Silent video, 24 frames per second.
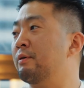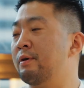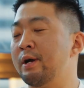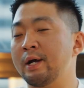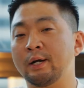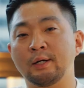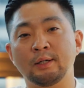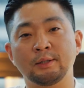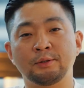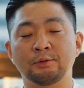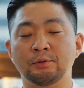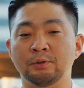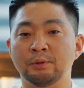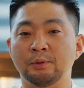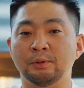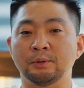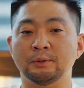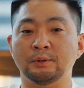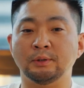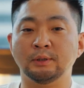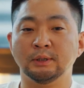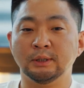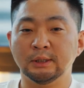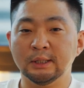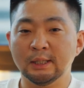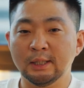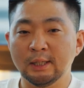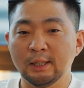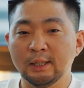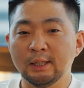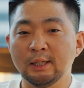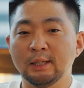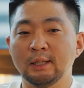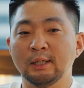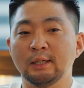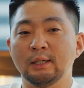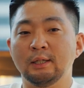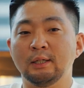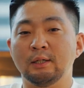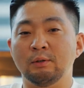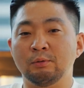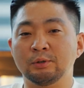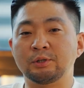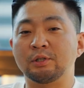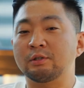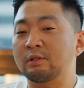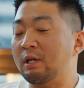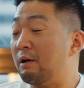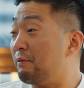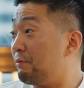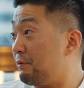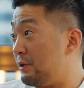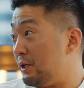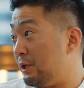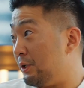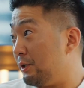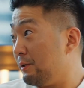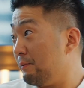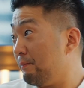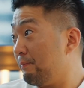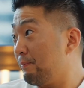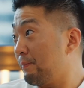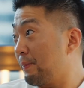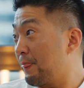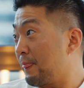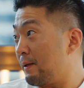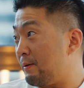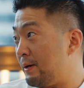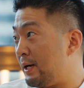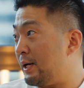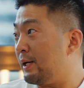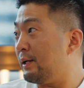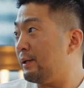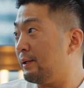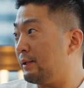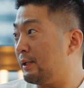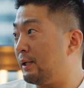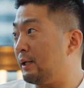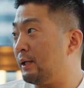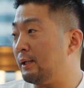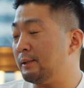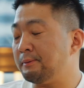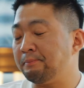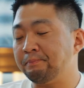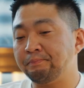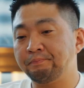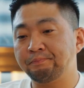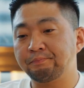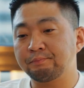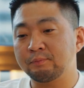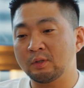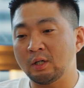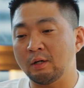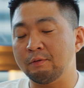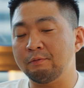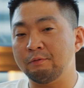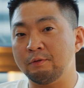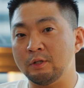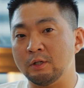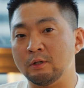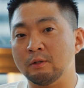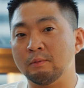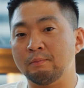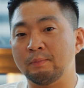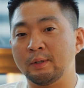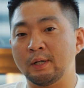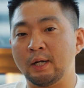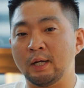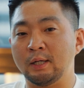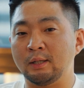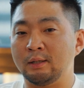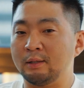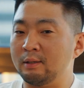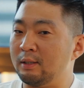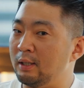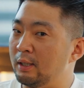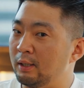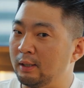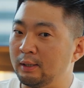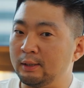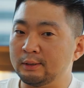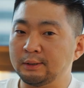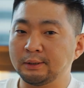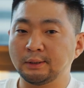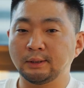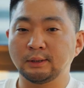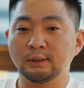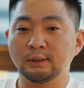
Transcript: Correct. So it was a tough year, right? Tough year, but I think